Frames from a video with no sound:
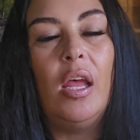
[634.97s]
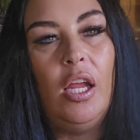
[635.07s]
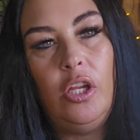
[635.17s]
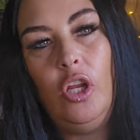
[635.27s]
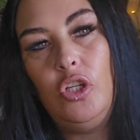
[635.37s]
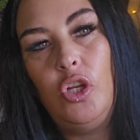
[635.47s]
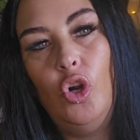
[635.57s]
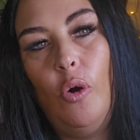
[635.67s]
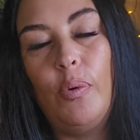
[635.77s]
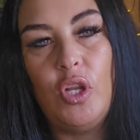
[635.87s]
you
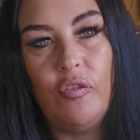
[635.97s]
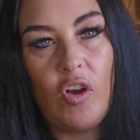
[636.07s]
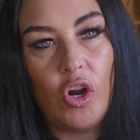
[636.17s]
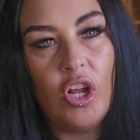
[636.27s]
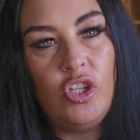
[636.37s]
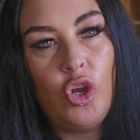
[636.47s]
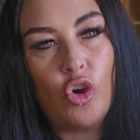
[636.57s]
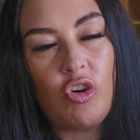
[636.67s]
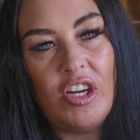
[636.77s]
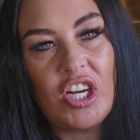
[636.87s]
know, but you've got to, your
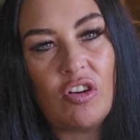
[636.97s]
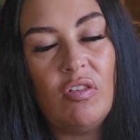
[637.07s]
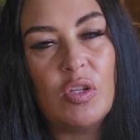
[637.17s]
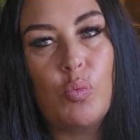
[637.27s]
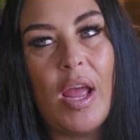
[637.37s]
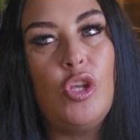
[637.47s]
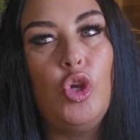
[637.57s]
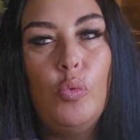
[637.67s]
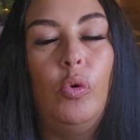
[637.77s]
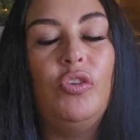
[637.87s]
crown chakra is where
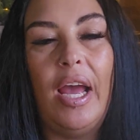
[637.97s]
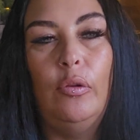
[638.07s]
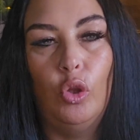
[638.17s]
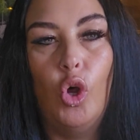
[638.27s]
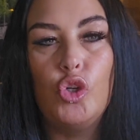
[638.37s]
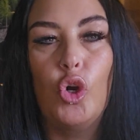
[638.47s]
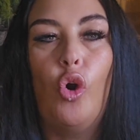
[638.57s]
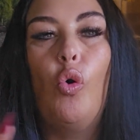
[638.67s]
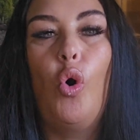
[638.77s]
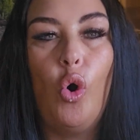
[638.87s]
you will download
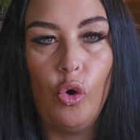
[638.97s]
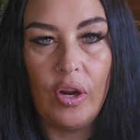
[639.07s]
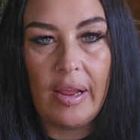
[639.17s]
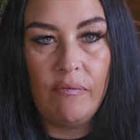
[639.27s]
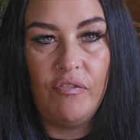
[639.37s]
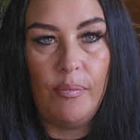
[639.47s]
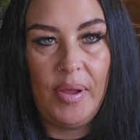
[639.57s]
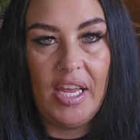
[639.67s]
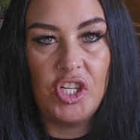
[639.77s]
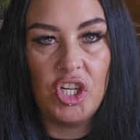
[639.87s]
your own
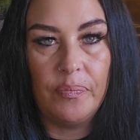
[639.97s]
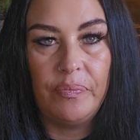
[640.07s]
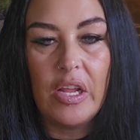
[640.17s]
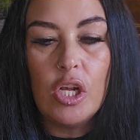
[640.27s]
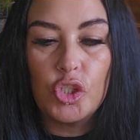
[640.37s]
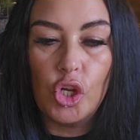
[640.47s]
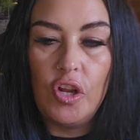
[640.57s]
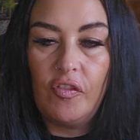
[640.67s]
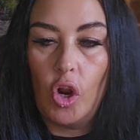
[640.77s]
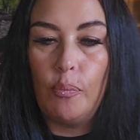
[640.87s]
information. So
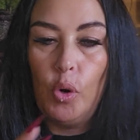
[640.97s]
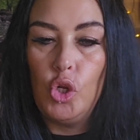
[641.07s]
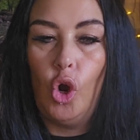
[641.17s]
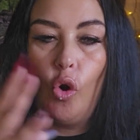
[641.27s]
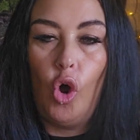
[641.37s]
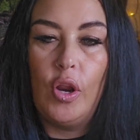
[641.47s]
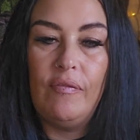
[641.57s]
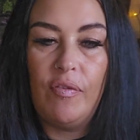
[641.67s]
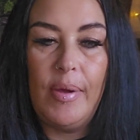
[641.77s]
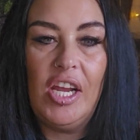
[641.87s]
you've got to put your own
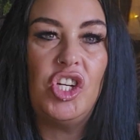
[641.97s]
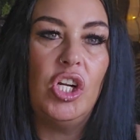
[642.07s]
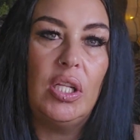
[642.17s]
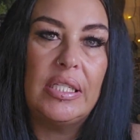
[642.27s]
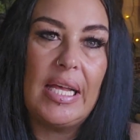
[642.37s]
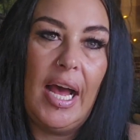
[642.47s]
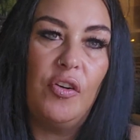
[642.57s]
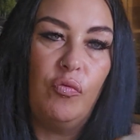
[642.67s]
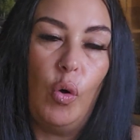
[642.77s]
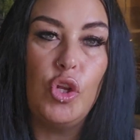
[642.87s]
information at the side
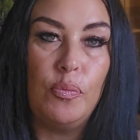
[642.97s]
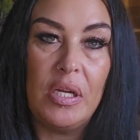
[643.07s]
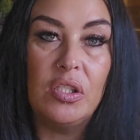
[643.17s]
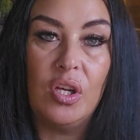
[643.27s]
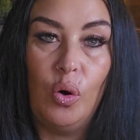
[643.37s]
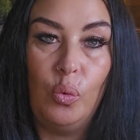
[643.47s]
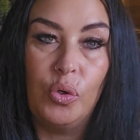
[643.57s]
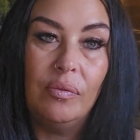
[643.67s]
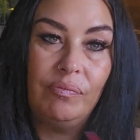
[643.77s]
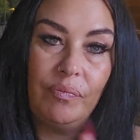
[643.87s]
of what you're being told.